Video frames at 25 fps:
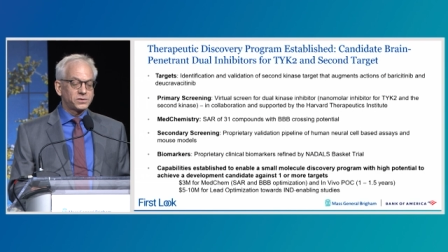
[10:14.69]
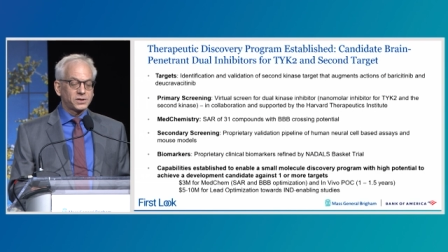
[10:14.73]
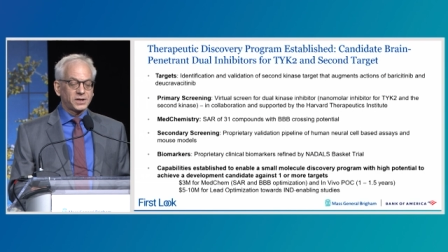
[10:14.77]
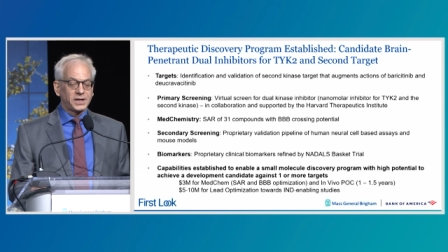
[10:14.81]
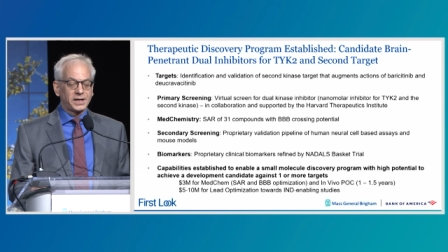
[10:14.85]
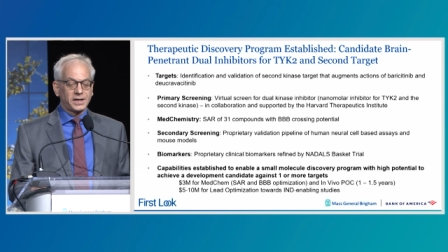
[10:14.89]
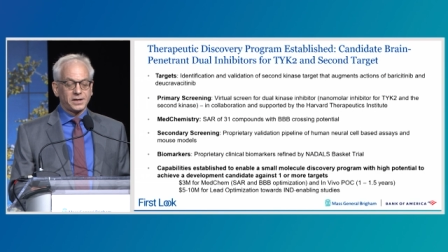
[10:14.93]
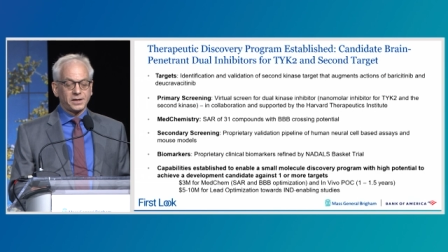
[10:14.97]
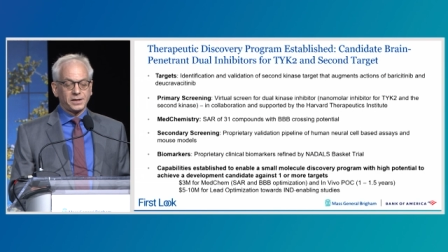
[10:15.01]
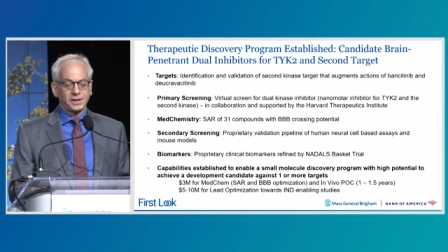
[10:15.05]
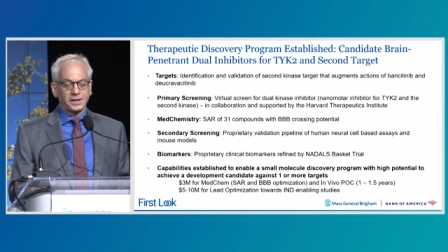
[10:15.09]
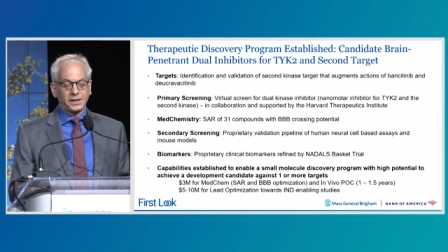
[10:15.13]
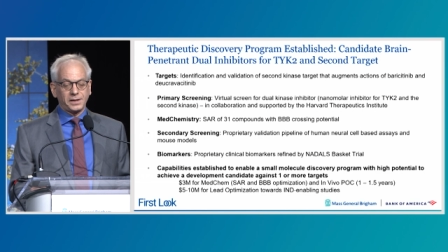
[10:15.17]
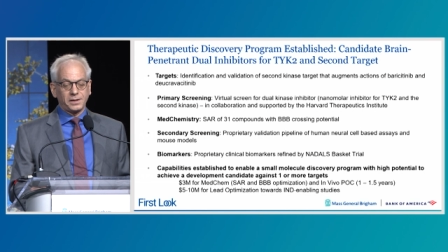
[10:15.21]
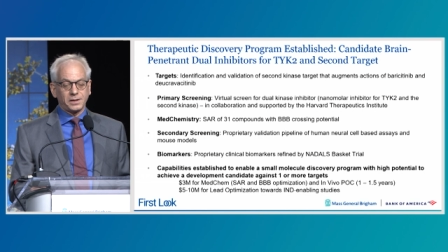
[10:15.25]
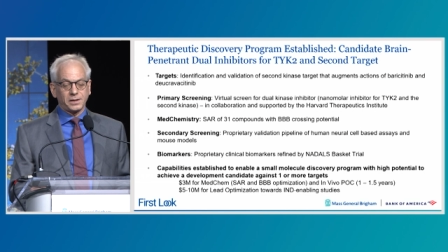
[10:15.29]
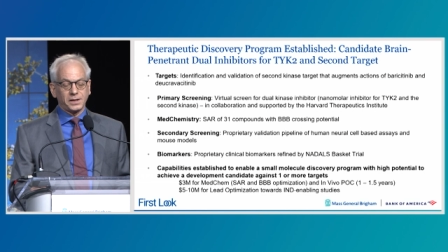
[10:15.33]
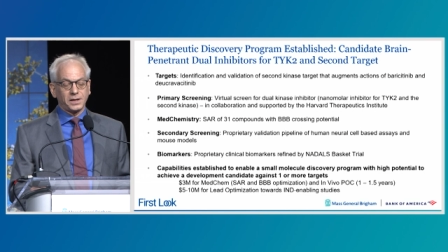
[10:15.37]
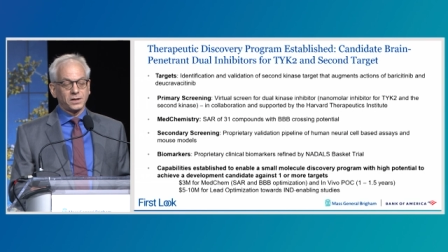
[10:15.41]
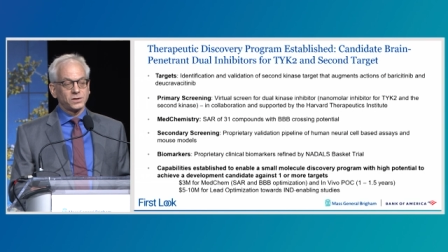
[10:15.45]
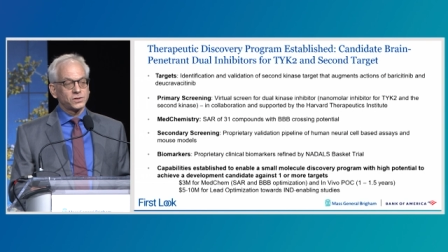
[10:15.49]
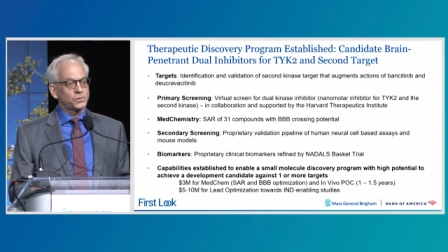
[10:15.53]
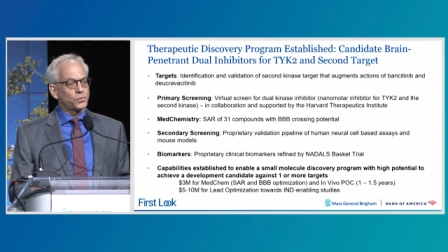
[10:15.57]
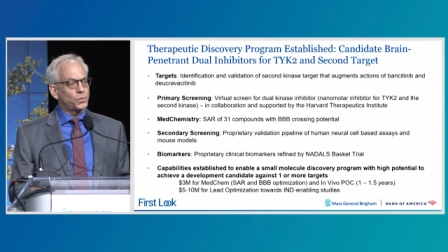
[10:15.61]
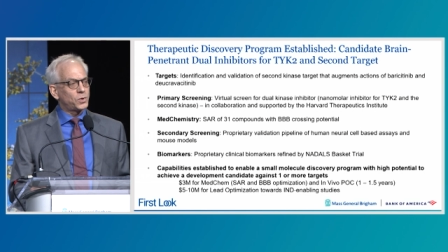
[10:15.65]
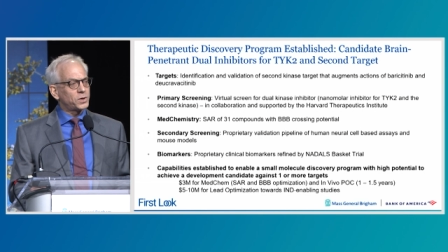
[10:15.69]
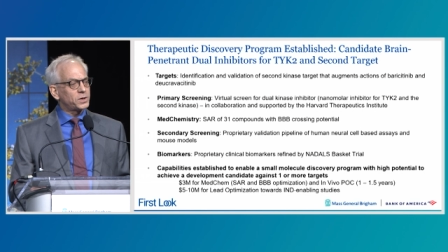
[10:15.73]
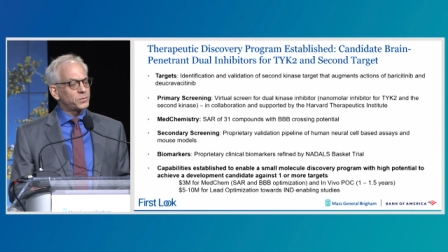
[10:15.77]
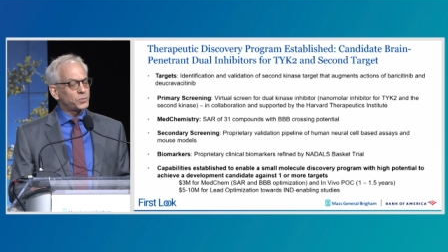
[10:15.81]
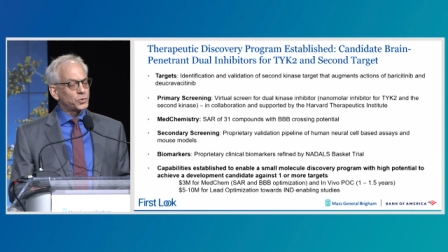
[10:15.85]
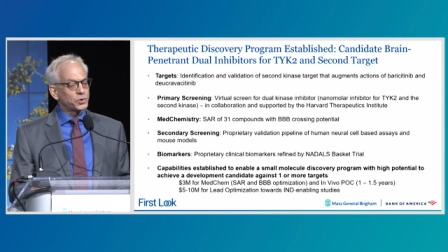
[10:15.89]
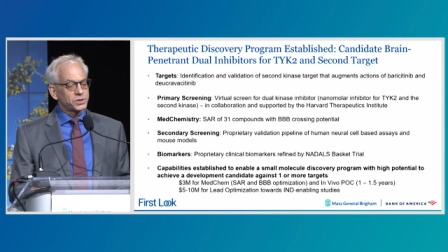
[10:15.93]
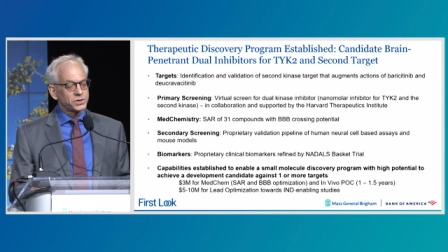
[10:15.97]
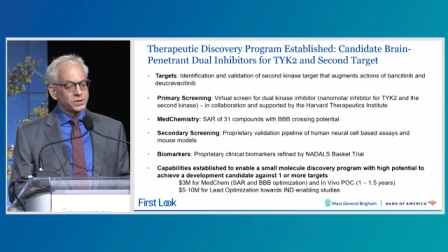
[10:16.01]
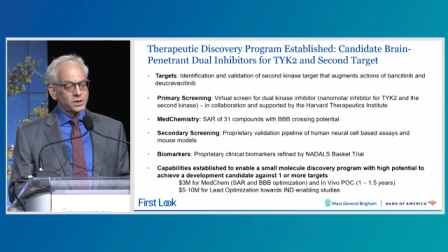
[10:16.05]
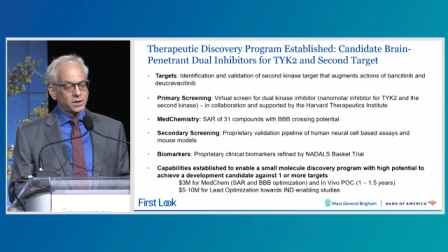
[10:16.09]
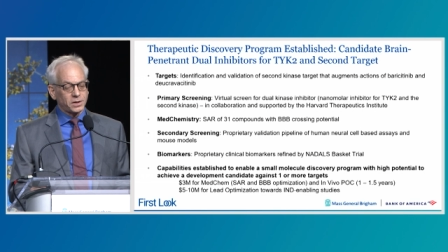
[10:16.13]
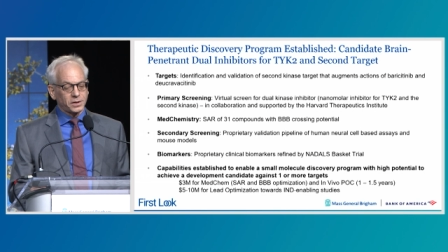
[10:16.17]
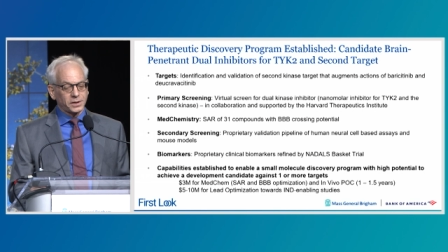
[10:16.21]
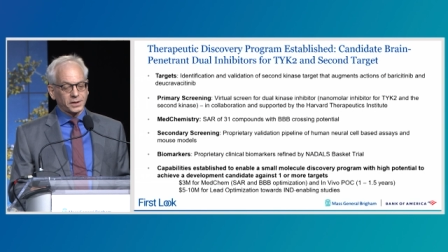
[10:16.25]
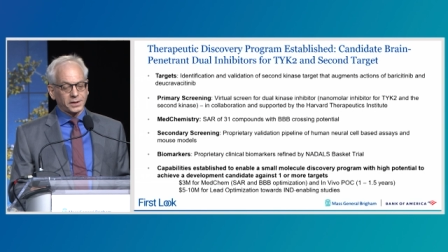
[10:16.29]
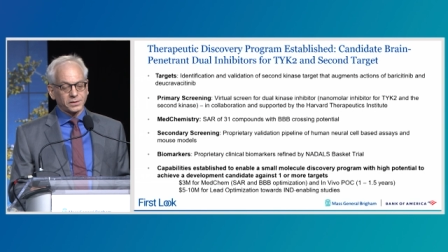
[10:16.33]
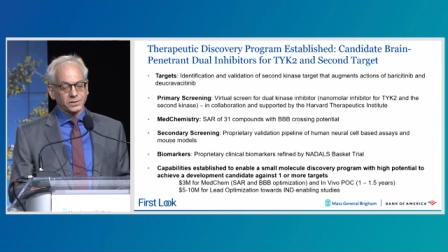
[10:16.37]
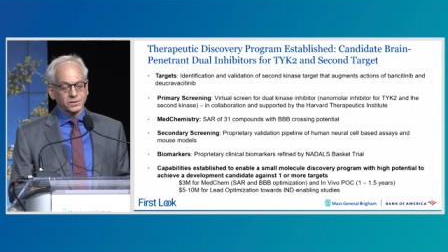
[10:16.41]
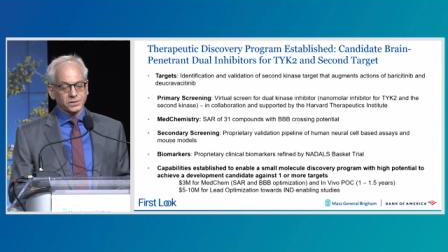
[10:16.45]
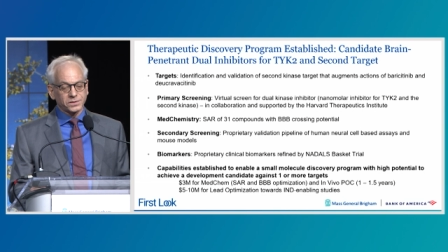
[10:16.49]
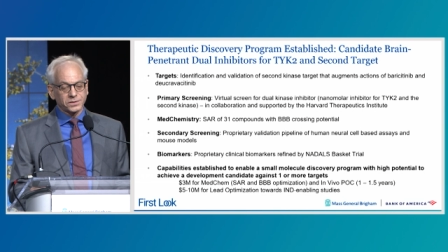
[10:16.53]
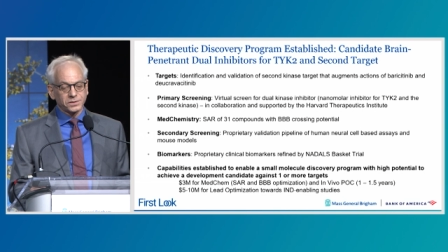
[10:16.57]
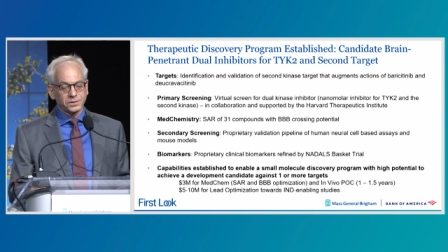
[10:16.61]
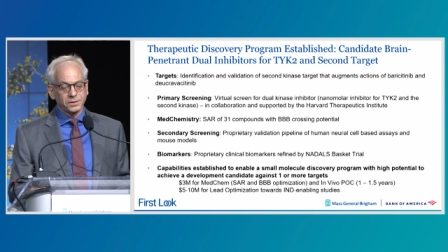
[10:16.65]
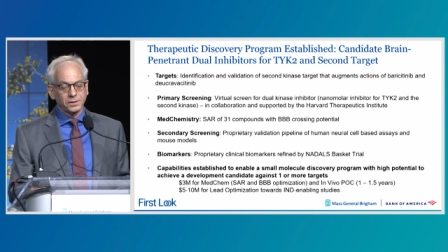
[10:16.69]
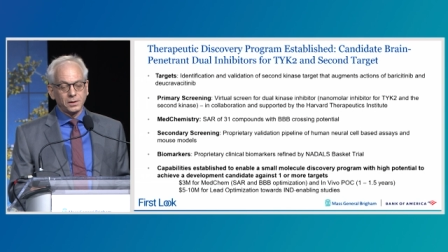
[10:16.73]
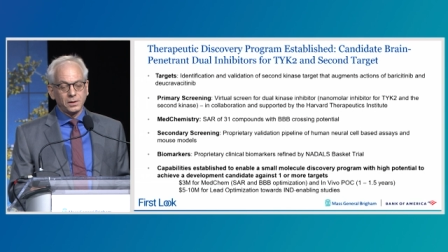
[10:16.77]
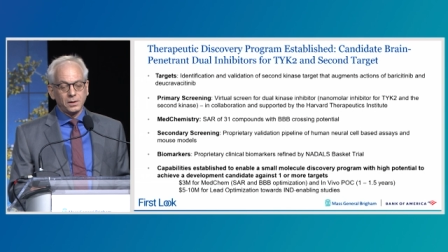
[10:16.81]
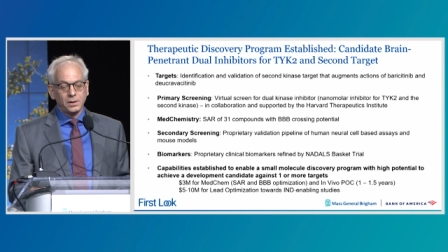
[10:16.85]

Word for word: candidate against one or more targets